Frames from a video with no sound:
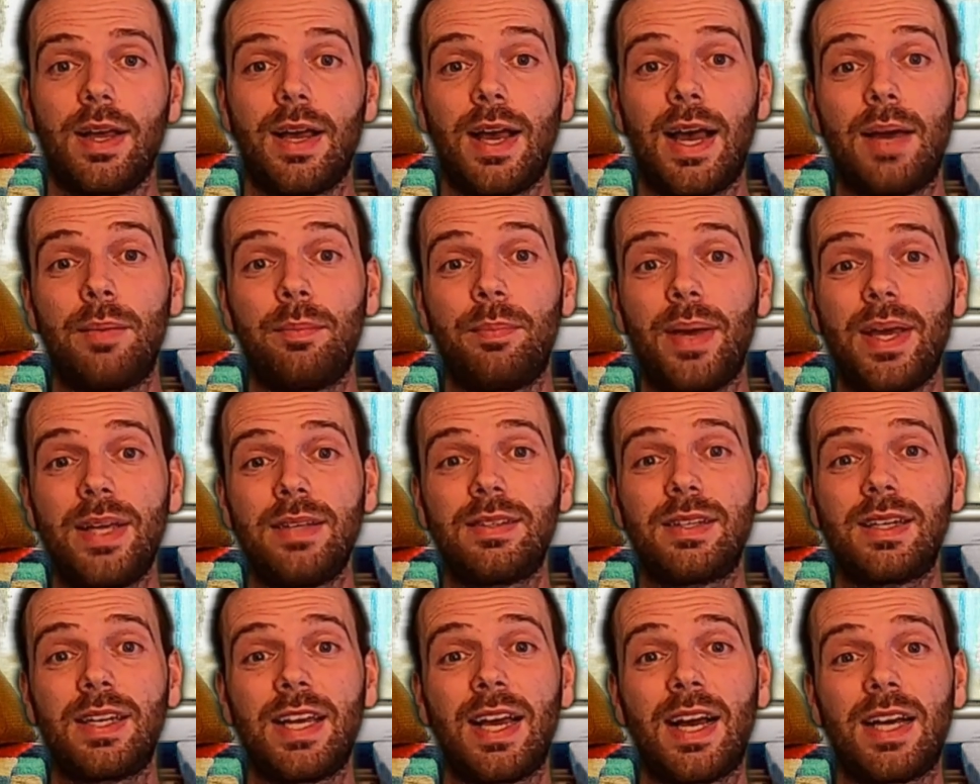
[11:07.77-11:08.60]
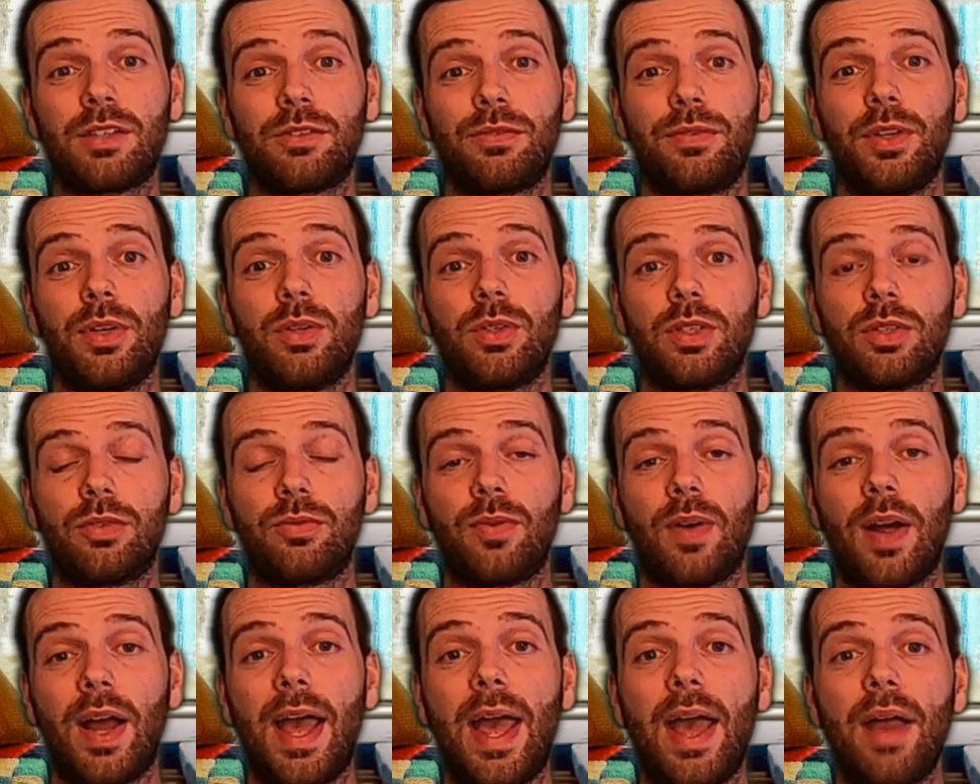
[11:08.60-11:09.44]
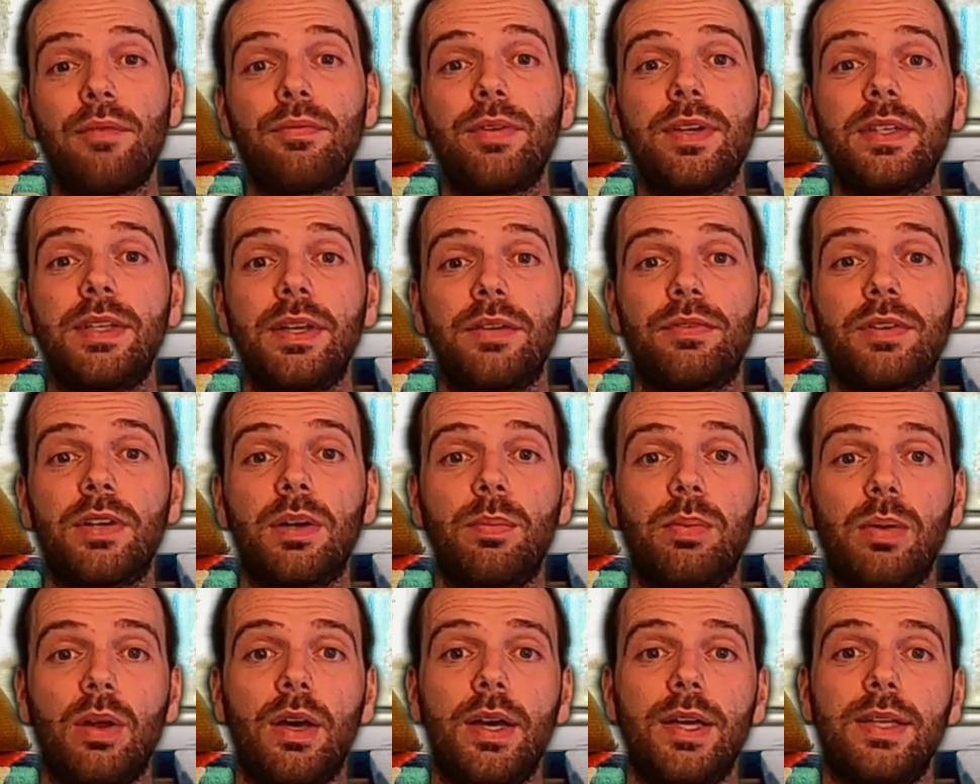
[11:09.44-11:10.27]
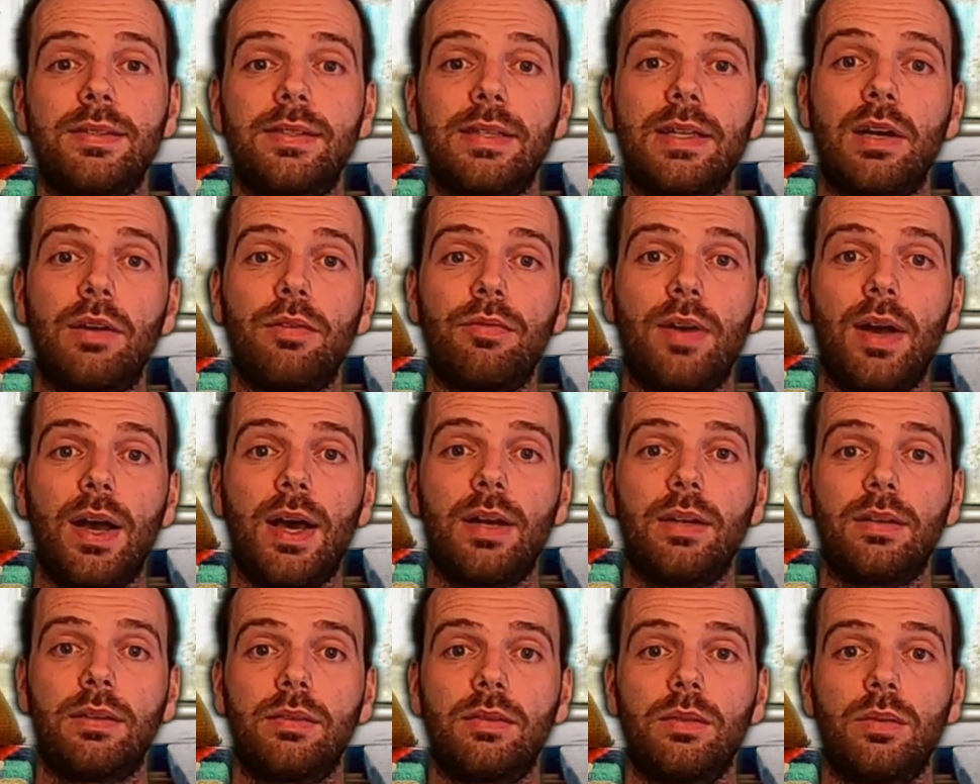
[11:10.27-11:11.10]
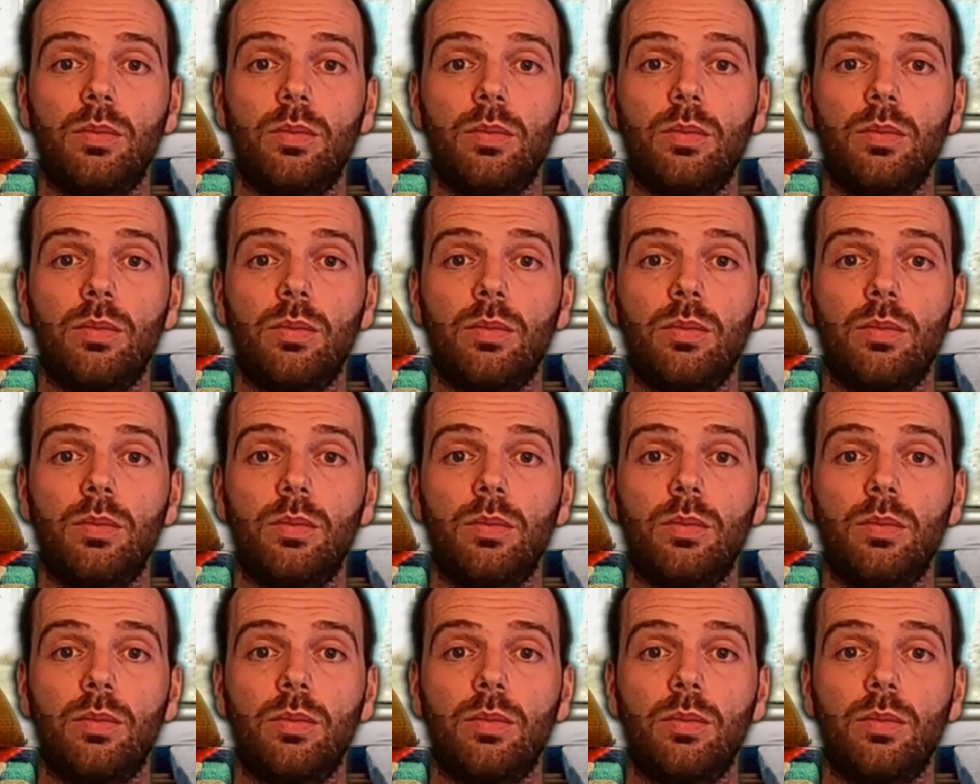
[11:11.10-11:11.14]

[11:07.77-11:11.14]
and basically has fuses for every different appliance in our van.